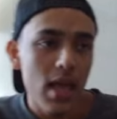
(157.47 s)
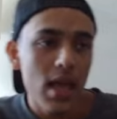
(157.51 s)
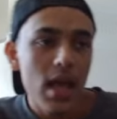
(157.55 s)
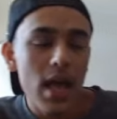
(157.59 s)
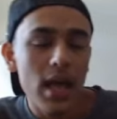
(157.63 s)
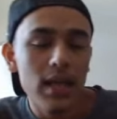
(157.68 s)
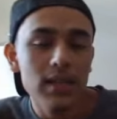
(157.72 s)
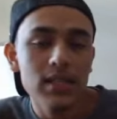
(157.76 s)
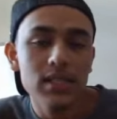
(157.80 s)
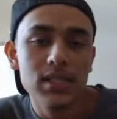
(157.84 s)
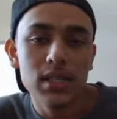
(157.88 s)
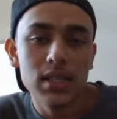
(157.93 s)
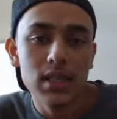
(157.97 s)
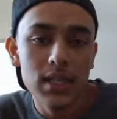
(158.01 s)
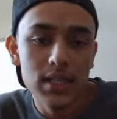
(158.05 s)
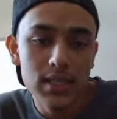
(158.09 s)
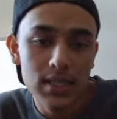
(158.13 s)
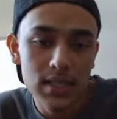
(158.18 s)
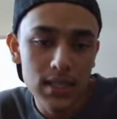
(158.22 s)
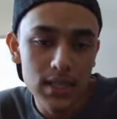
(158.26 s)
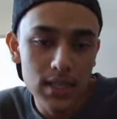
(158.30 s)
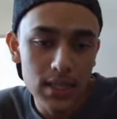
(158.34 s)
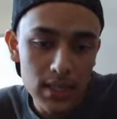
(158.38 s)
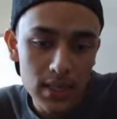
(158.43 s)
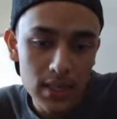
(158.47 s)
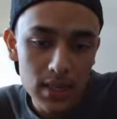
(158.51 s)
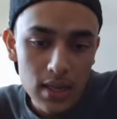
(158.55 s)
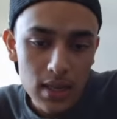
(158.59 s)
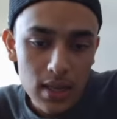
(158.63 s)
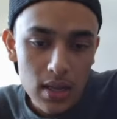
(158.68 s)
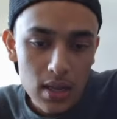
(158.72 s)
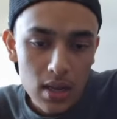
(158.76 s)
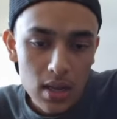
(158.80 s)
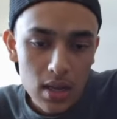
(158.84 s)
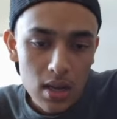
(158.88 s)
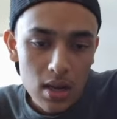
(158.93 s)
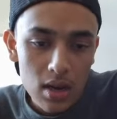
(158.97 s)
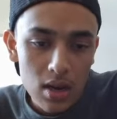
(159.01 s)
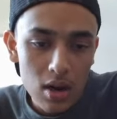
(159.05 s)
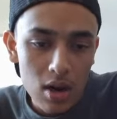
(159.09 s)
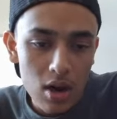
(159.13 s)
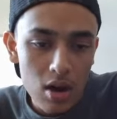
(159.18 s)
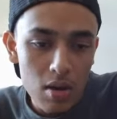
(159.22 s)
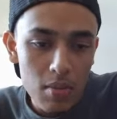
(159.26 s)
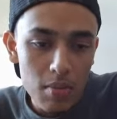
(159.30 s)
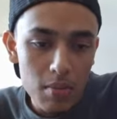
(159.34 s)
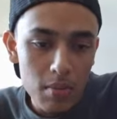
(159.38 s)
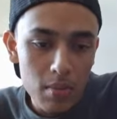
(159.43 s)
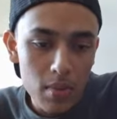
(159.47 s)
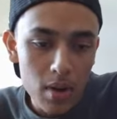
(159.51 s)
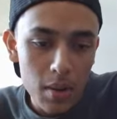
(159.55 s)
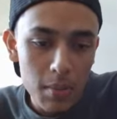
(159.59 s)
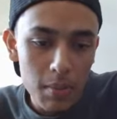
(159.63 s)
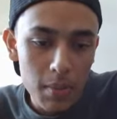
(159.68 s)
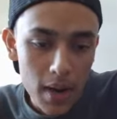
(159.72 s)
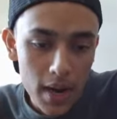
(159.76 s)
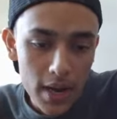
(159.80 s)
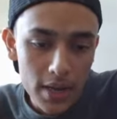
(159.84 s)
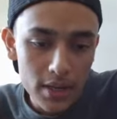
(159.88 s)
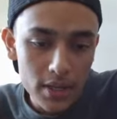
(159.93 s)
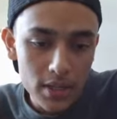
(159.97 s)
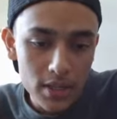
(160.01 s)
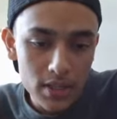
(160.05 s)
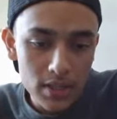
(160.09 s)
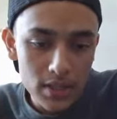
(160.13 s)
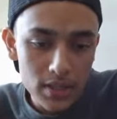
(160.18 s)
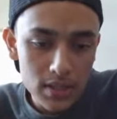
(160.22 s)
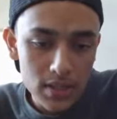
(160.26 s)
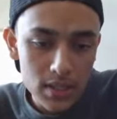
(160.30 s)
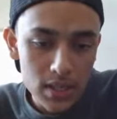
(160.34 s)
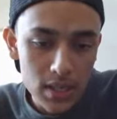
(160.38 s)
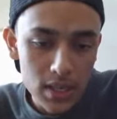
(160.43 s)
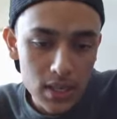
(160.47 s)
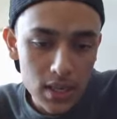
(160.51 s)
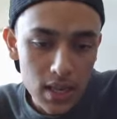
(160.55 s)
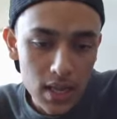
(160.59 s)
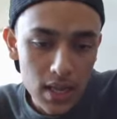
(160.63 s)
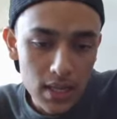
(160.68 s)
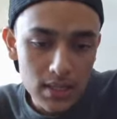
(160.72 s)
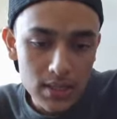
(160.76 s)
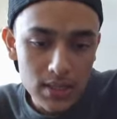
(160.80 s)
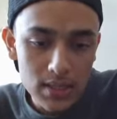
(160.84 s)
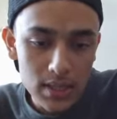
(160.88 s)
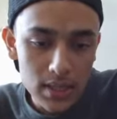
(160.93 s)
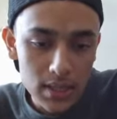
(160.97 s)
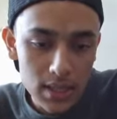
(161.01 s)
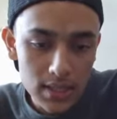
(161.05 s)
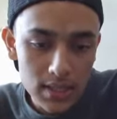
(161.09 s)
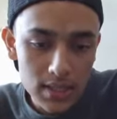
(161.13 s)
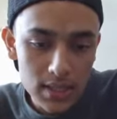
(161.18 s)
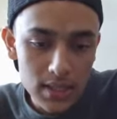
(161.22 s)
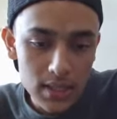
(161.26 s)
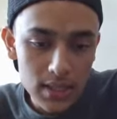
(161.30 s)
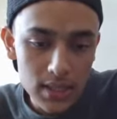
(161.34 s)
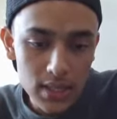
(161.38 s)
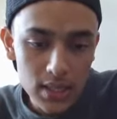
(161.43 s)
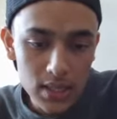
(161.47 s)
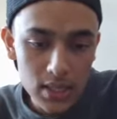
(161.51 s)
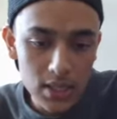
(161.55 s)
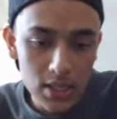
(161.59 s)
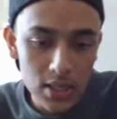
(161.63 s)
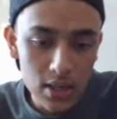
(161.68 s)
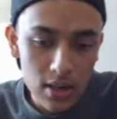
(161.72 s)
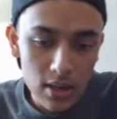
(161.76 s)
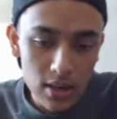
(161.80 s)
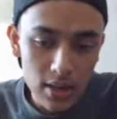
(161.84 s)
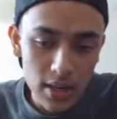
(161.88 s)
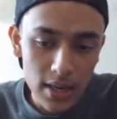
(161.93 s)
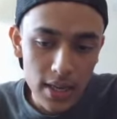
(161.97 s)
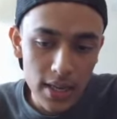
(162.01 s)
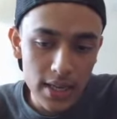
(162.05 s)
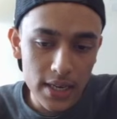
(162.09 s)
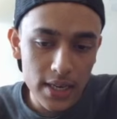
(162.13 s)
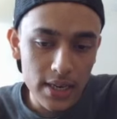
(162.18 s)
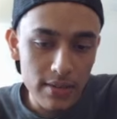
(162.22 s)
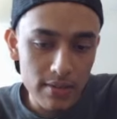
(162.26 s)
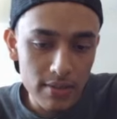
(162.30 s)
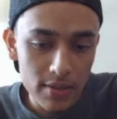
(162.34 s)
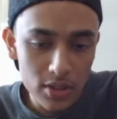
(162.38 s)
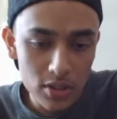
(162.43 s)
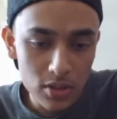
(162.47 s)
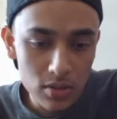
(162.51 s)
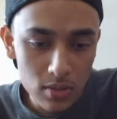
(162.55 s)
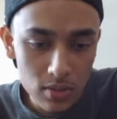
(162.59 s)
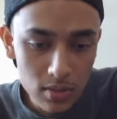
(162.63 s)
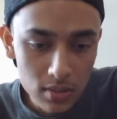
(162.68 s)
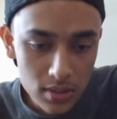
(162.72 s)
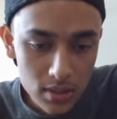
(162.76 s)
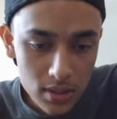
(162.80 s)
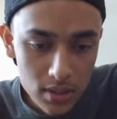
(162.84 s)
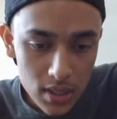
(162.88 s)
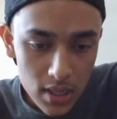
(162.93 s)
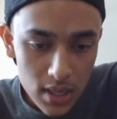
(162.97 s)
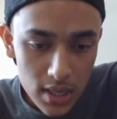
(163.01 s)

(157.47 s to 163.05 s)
and soliciting um, minors and soliciting young individuals.